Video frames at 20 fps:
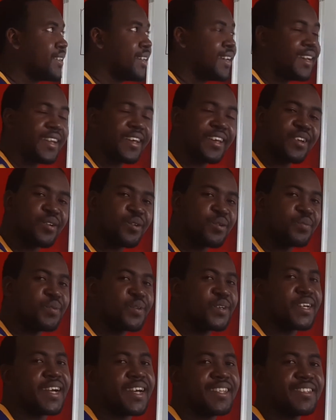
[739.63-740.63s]
And I hope
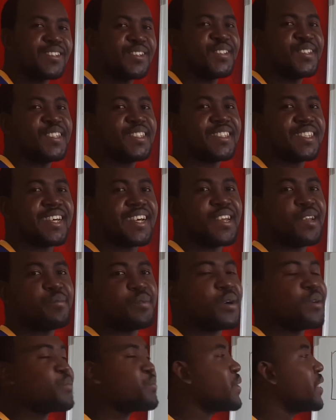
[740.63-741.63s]
you guys understand
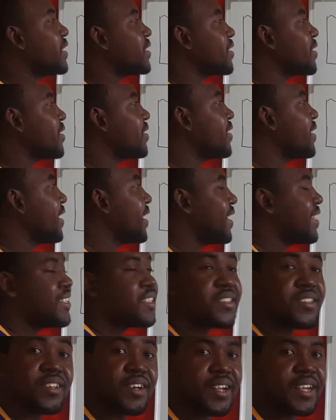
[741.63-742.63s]
about pressure in
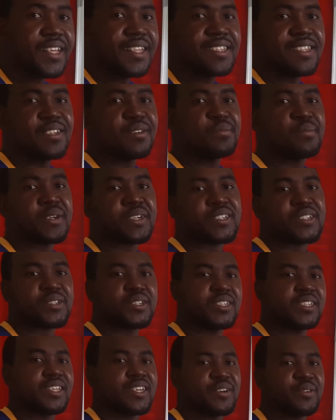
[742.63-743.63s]
solids and pressure
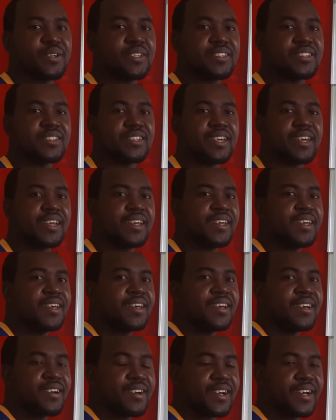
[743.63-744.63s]
in liquids today,
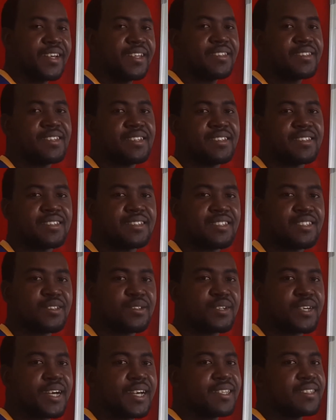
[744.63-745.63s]
right? And see you
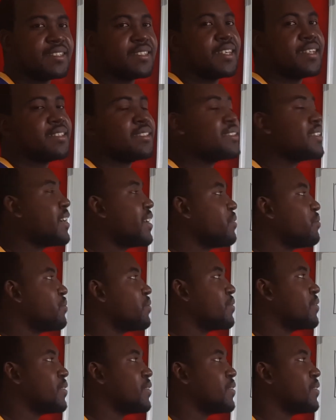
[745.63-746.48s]
guys next time.